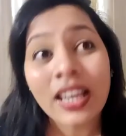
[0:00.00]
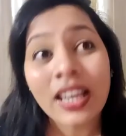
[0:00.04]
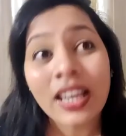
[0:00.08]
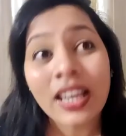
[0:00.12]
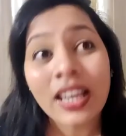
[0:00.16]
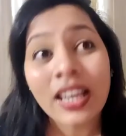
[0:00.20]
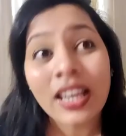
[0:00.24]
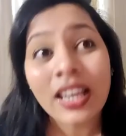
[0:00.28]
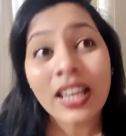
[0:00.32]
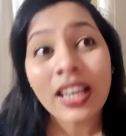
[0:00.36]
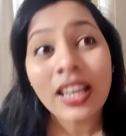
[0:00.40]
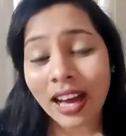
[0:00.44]
if
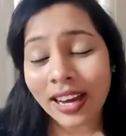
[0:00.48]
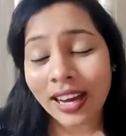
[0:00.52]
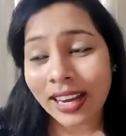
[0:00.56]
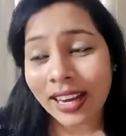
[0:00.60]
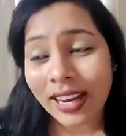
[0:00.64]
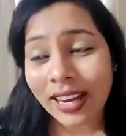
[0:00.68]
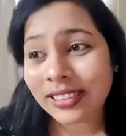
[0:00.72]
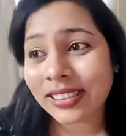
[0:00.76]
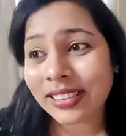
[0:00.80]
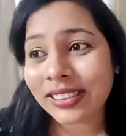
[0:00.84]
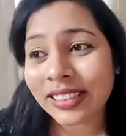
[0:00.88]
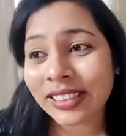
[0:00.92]
the car
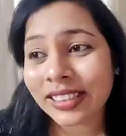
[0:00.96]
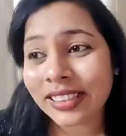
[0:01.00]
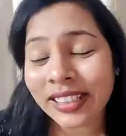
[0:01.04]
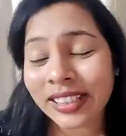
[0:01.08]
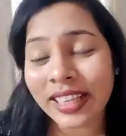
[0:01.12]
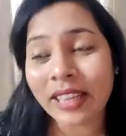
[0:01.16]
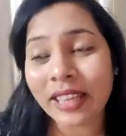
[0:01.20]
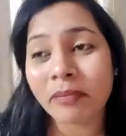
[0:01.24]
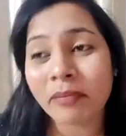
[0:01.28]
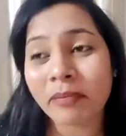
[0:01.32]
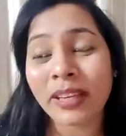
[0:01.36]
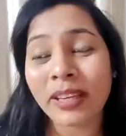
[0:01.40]
accident
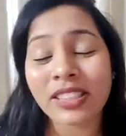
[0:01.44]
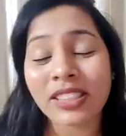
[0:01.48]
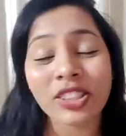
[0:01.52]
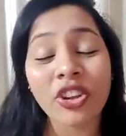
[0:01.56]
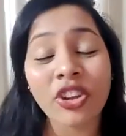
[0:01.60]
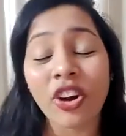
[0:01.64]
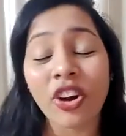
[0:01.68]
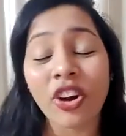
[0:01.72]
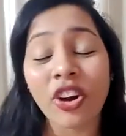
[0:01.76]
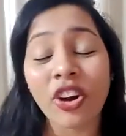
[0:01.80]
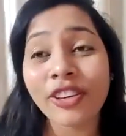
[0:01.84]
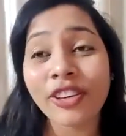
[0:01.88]
take place,
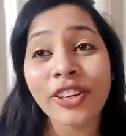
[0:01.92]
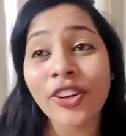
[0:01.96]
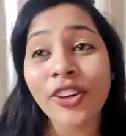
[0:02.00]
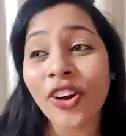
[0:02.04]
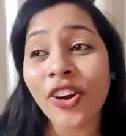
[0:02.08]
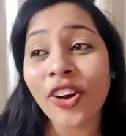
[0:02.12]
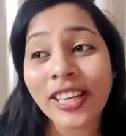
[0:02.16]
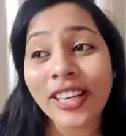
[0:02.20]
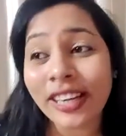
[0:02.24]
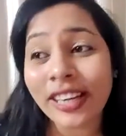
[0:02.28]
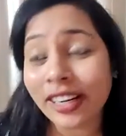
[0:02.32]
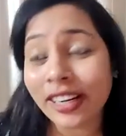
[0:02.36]
God will
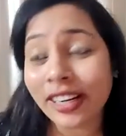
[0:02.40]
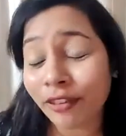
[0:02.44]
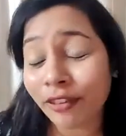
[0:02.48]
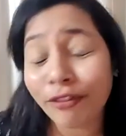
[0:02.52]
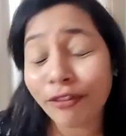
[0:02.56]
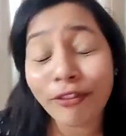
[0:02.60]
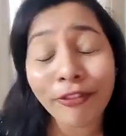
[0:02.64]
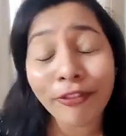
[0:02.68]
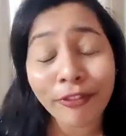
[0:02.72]
not let a